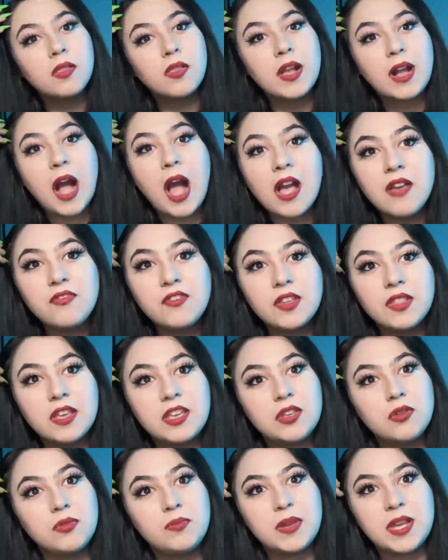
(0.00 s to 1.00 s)
Like, I feel
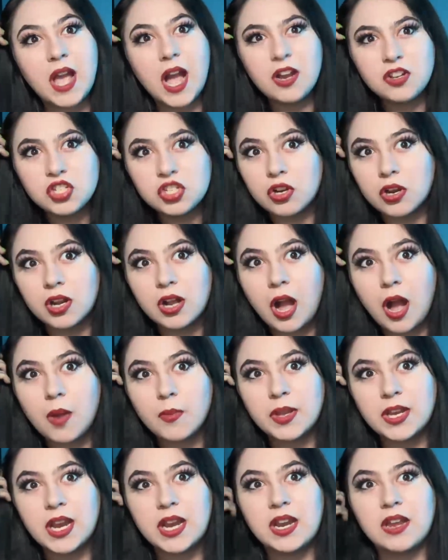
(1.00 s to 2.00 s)
like you would be extra
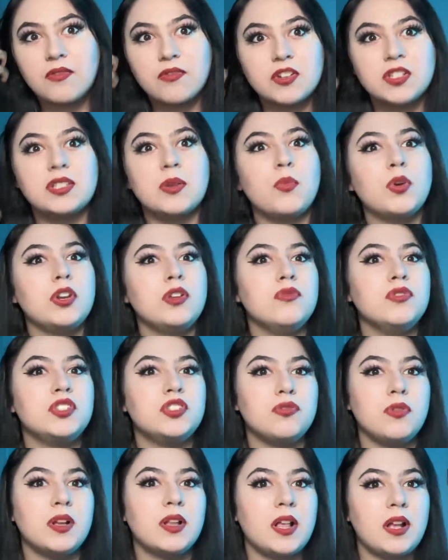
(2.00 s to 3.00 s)
accommodating for someone who's
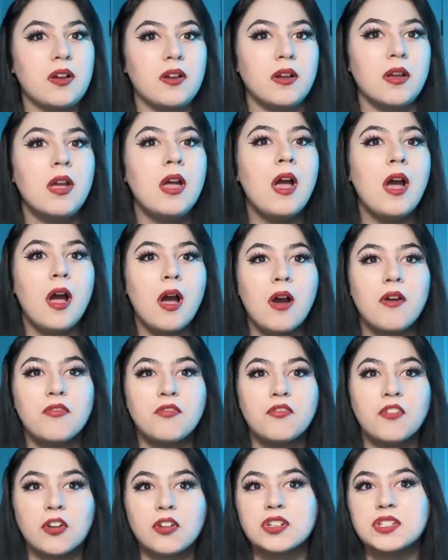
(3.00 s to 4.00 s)
doing like a
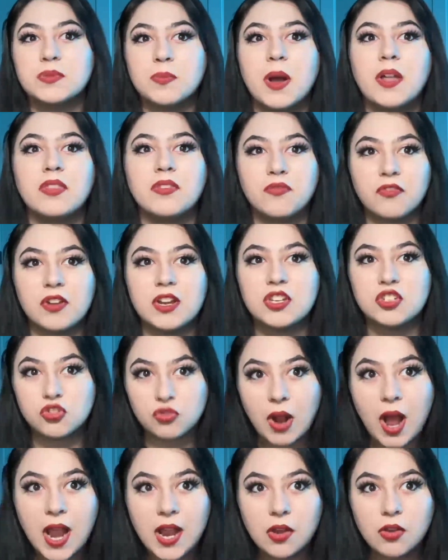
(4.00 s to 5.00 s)
first month free
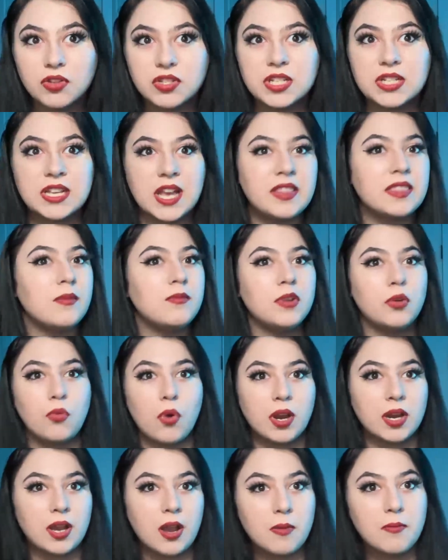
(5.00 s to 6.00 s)
trial to get them to
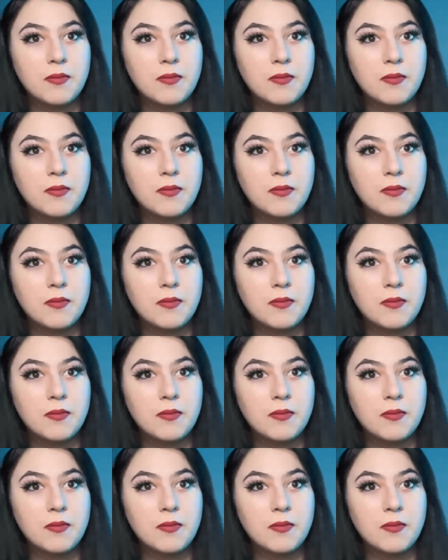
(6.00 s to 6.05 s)
want to come